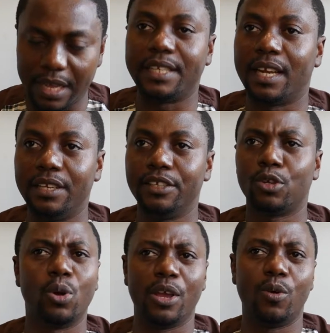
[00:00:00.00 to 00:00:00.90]
Exactly.
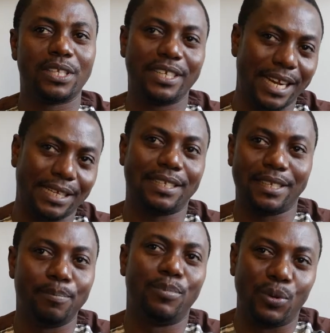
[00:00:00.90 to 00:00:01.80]
So it was that
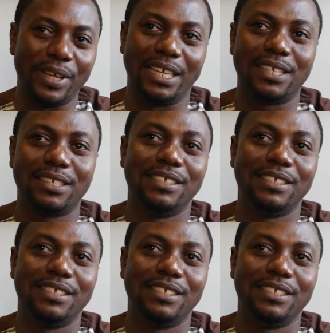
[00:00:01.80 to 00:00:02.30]
simple. Yes.